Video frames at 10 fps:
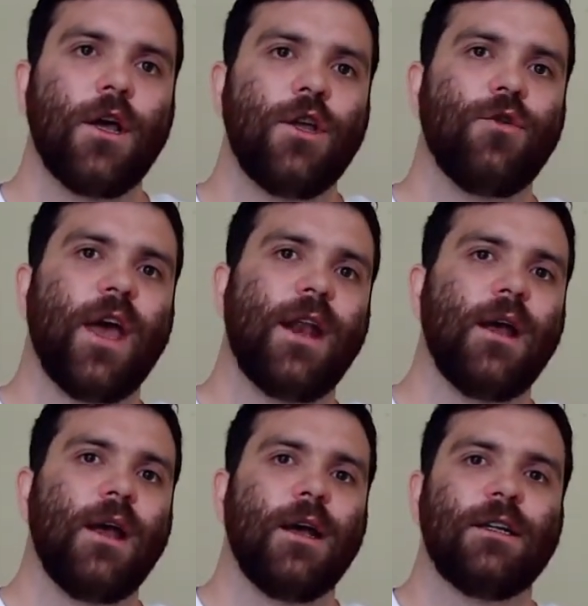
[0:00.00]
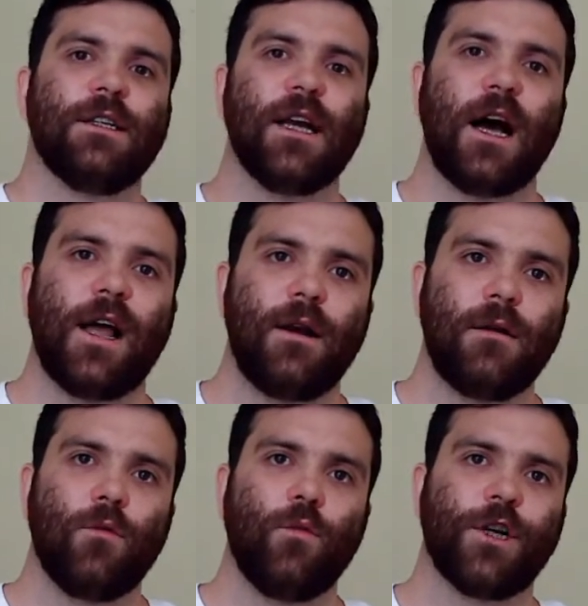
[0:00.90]
You get
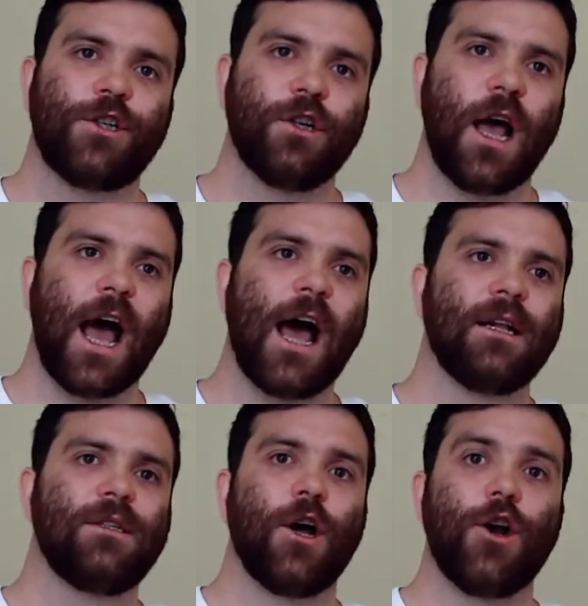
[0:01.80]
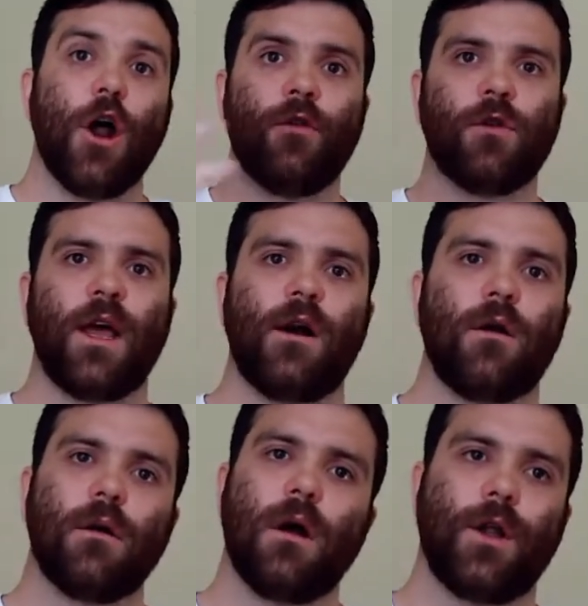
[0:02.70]
design, which adds another
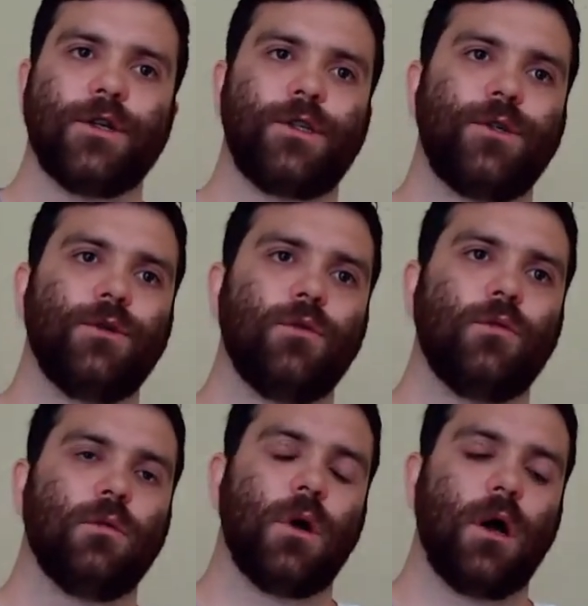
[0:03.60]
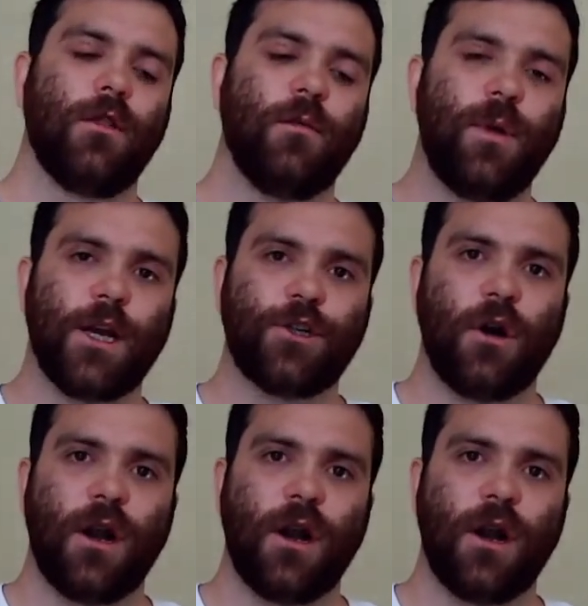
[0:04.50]
layer onto the picture.